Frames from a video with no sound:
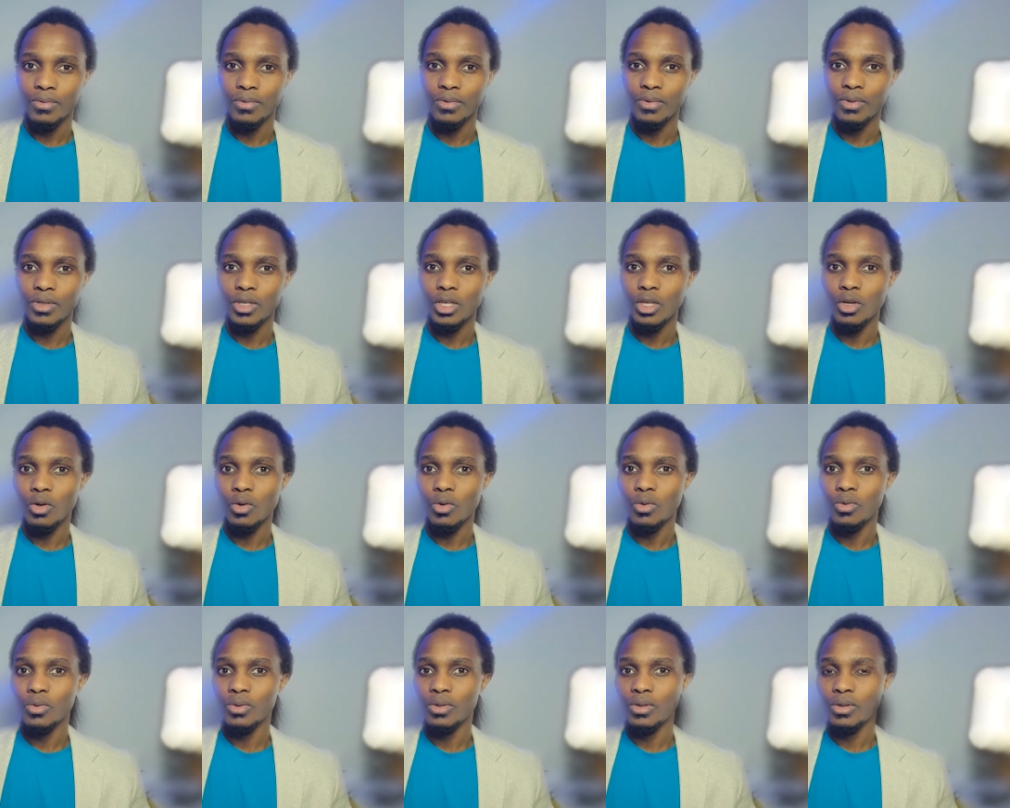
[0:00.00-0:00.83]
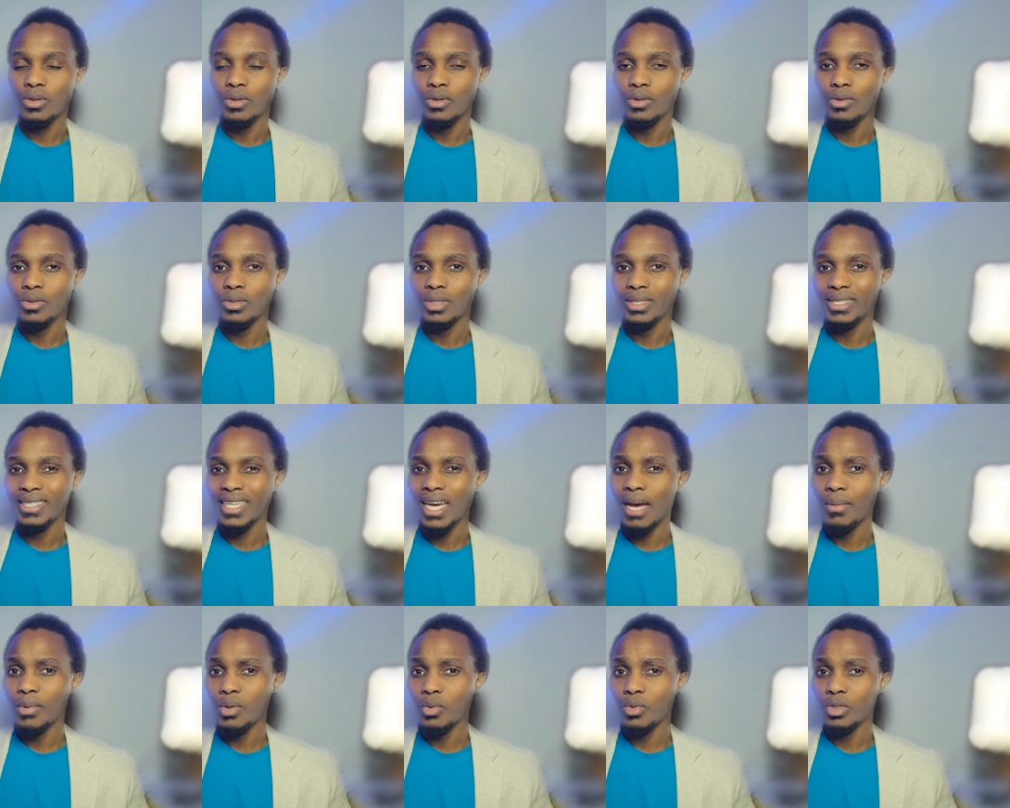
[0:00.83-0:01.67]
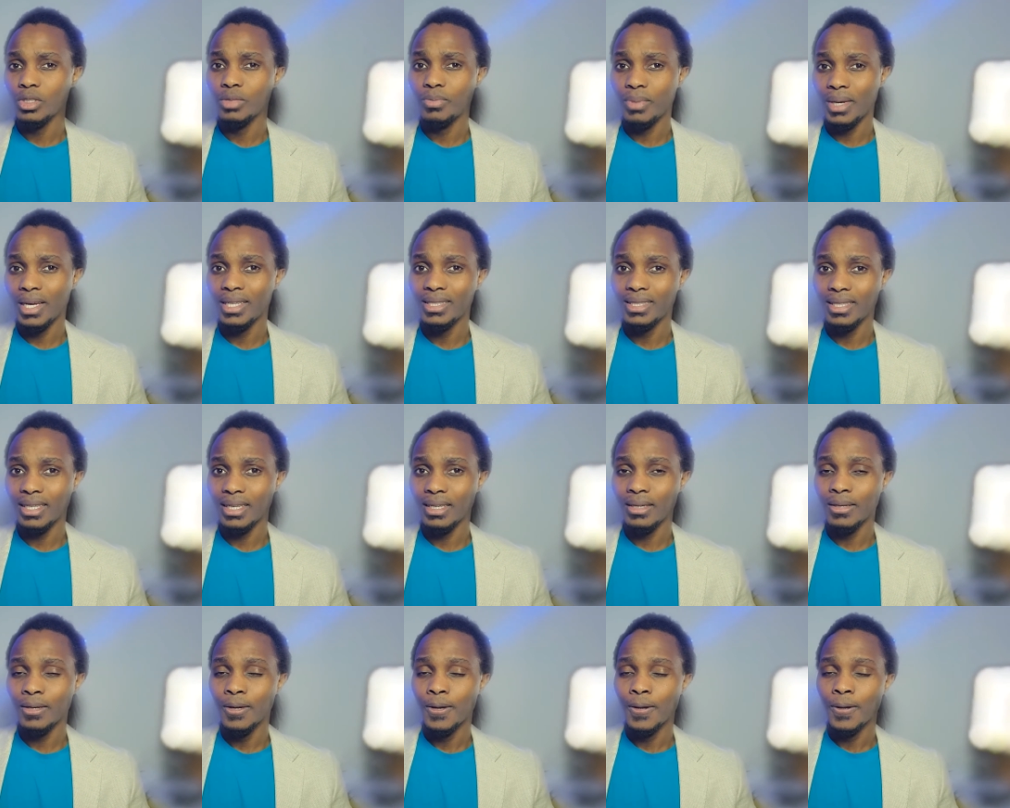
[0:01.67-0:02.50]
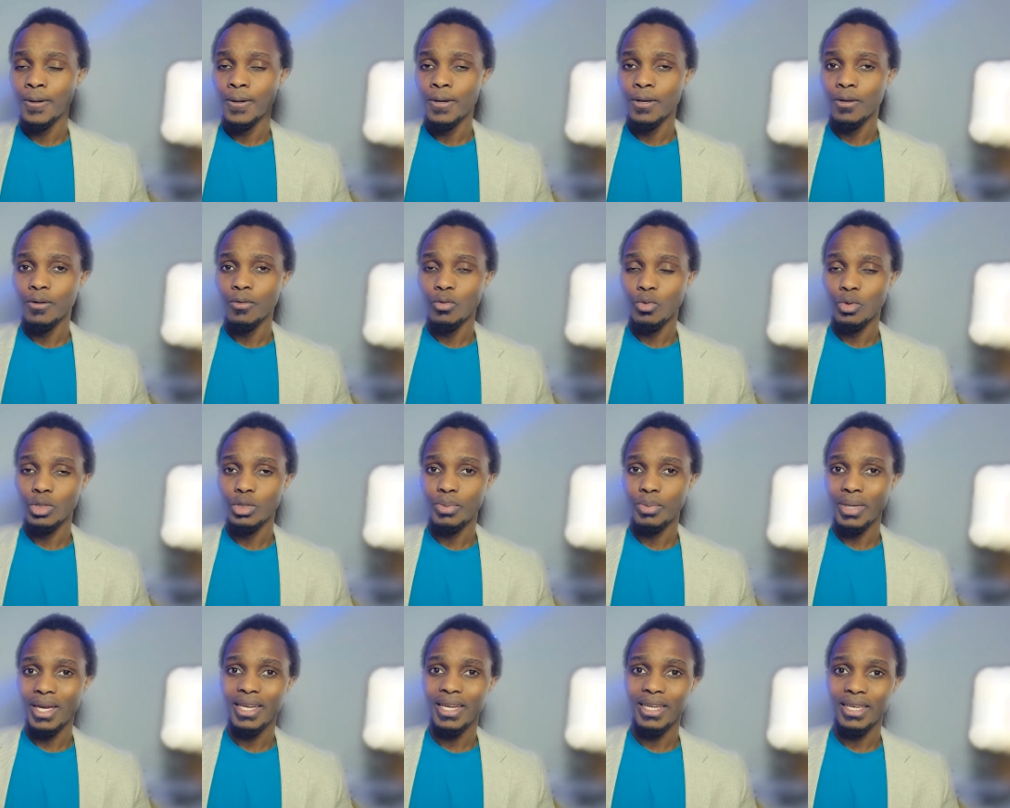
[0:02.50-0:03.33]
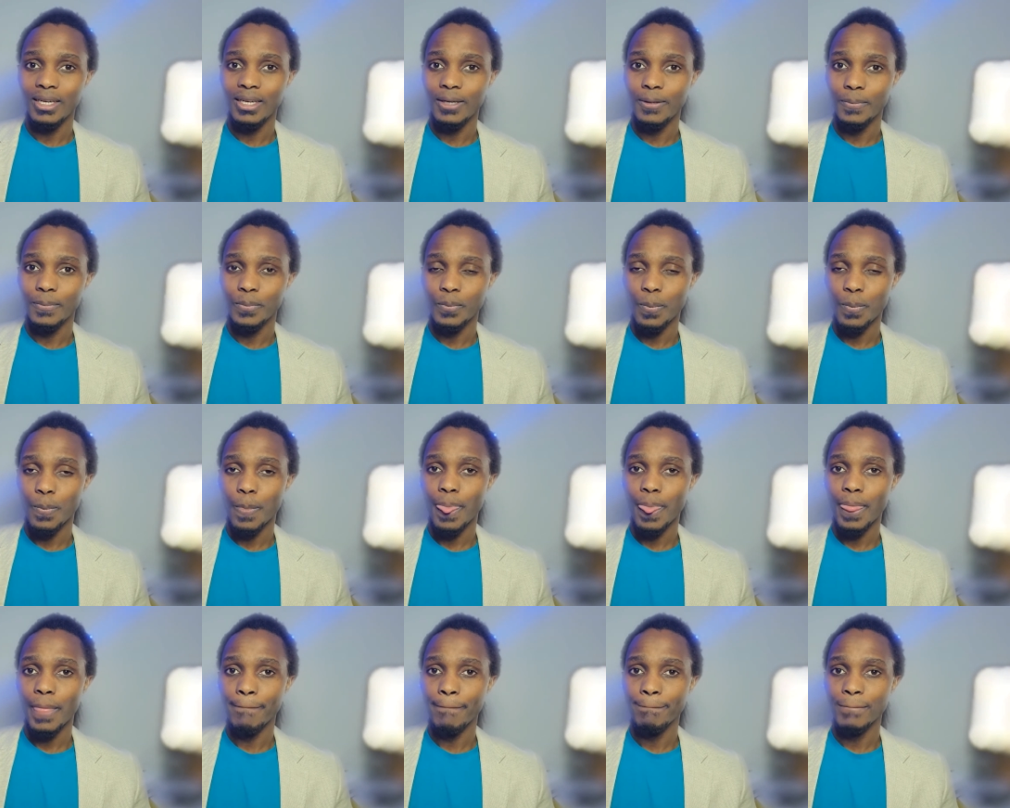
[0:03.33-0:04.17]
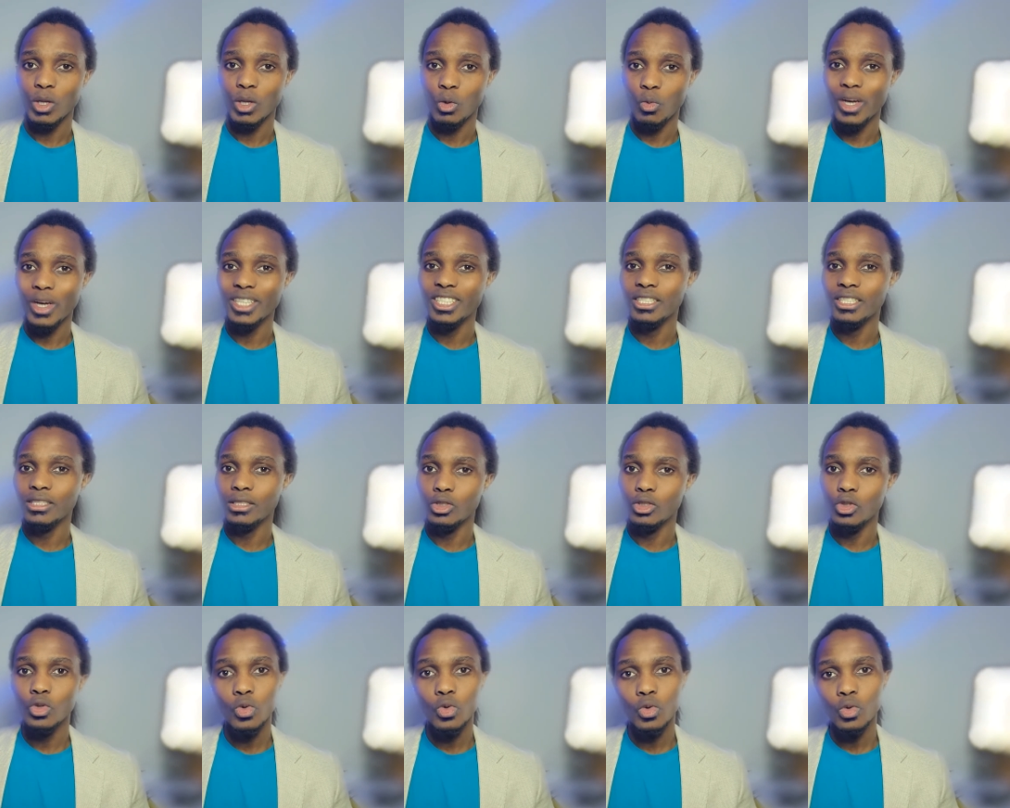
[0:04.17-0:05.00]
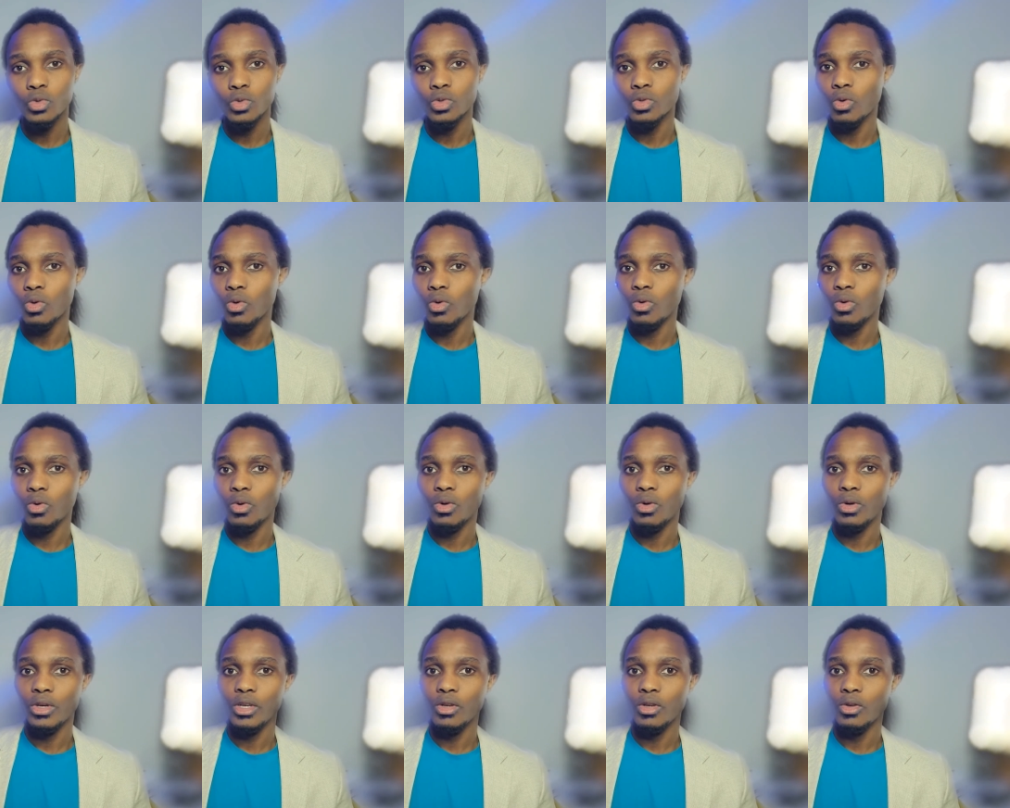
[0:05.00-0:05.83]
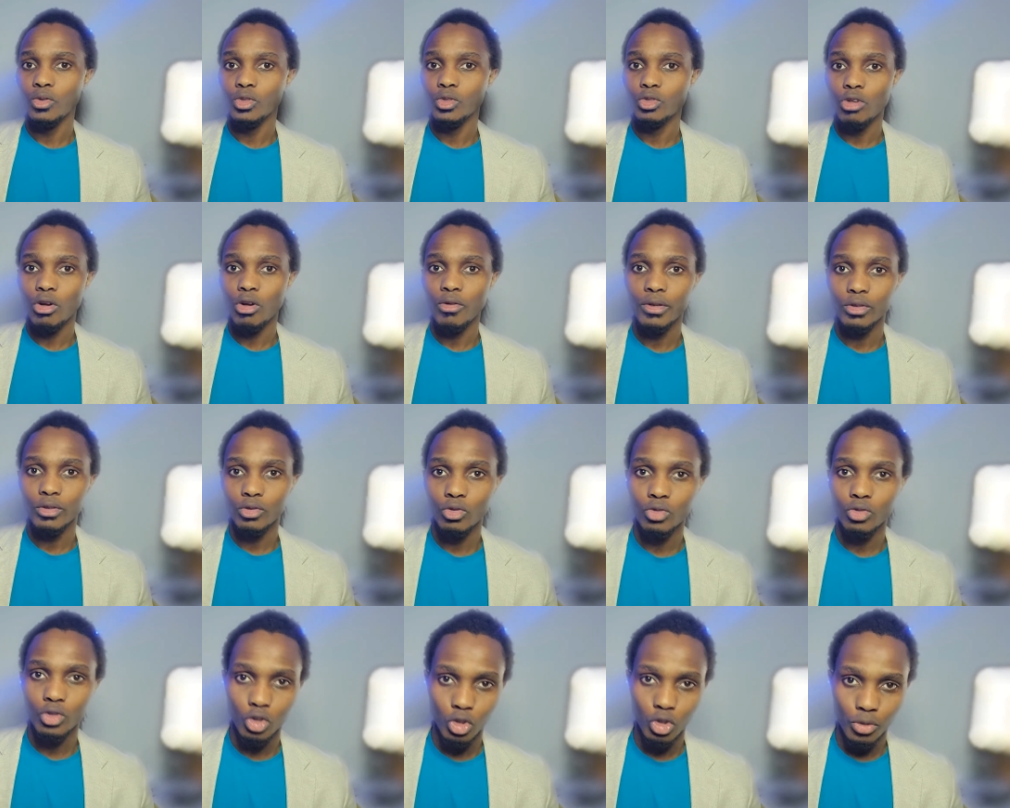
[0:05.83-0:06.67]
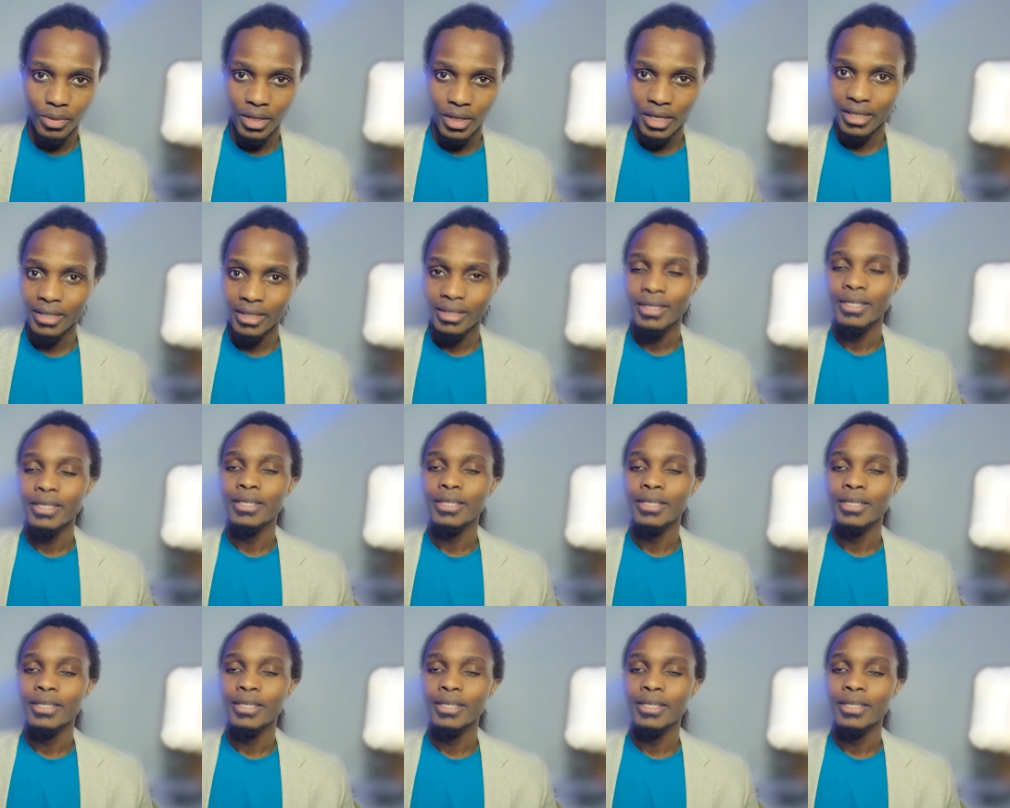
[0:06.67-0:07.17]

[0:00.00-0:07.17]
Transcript: the time we were spending watching the news or scrolling through social media.